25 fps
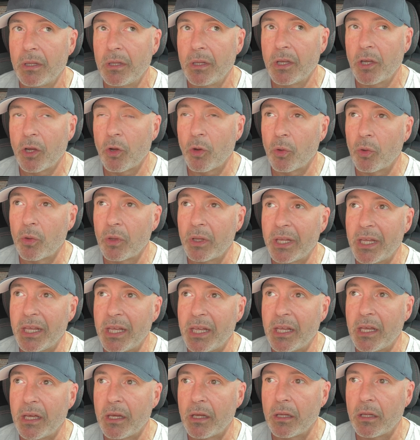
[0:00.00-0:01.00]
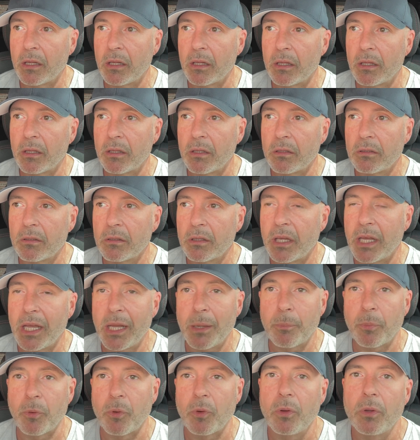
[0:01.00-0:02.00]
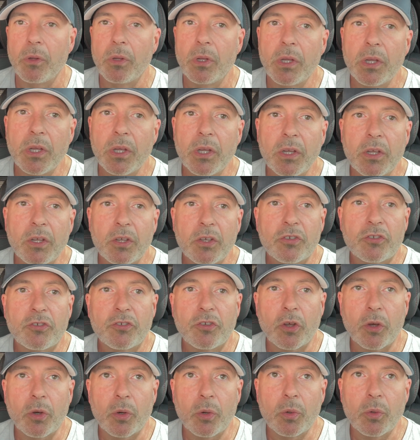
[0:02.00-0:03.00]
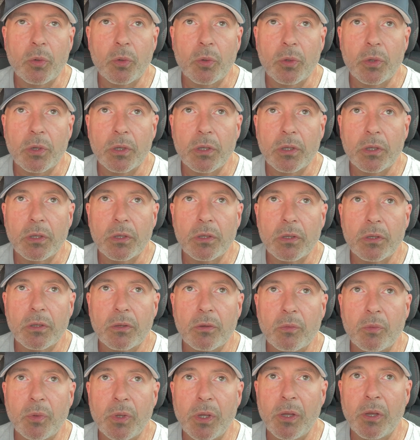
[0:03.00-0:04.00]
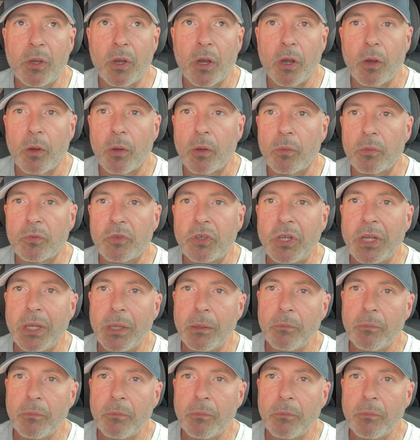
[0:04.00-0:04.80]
early April. So we are Team